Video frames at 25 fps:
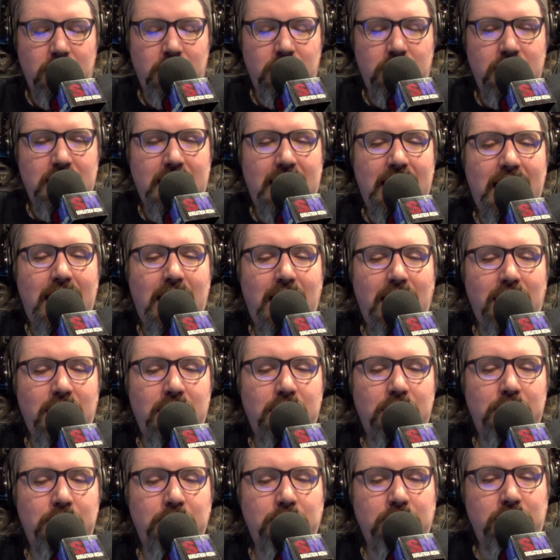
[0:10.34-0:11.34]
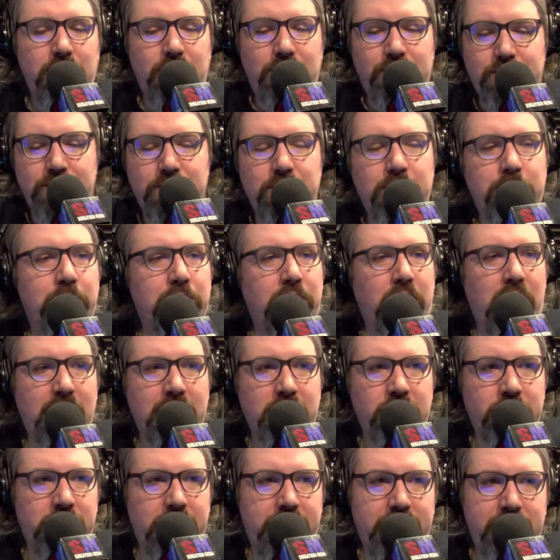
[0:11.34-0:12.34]
that through
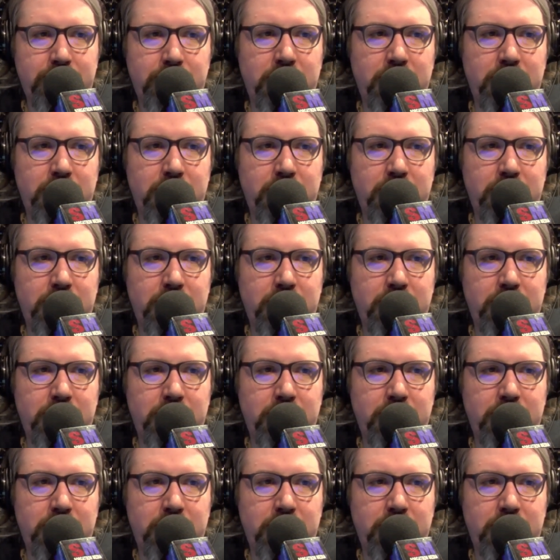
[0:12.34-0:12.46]
blockchain,